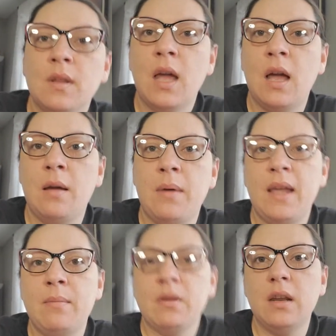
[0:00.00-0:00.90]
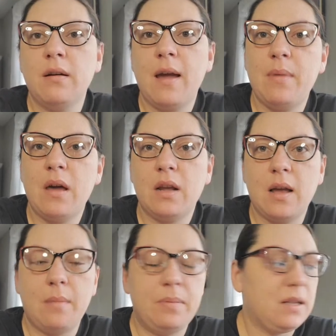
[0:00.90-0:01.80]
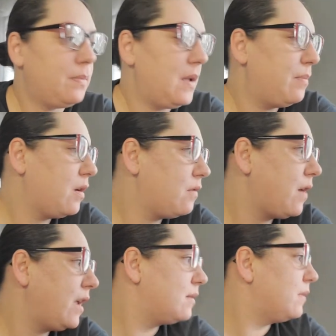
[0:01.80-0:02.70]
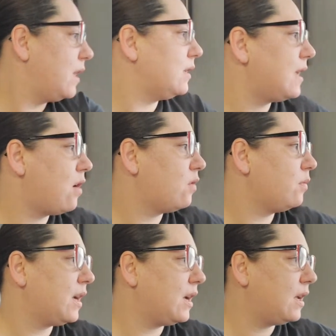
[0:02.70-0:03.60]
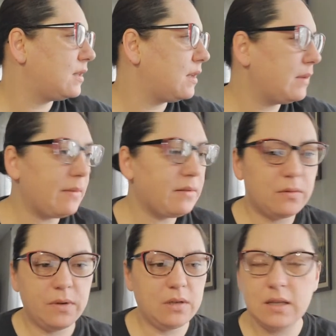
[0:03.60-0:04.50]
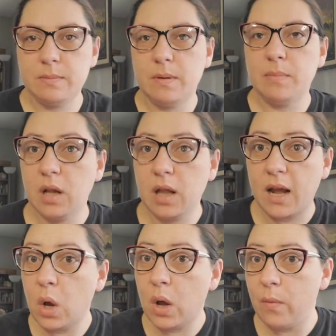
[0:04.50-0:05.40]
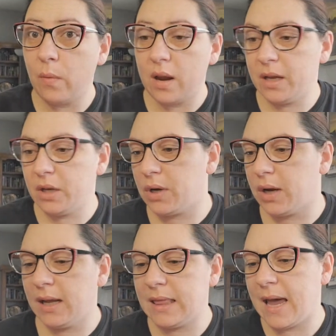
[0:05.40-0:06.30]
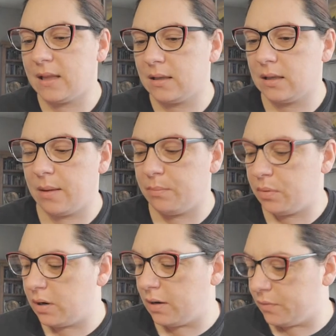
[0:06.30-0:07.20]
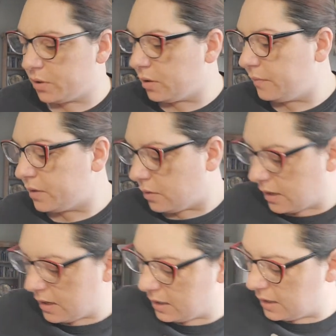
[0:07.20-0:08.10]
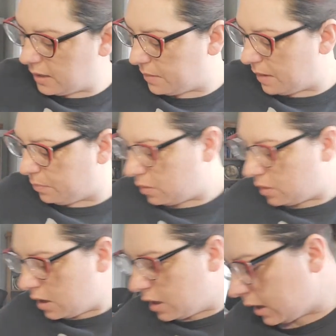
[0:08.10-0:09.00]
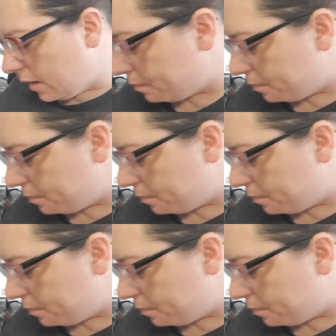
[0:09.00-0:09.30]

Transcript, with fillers: um, I am going to grab out a, a, piece of paper and write some things down because sometimes when we do this, people are like, oh, I want to make sure I get that and put it on reserve, so I got to get paper. Look at,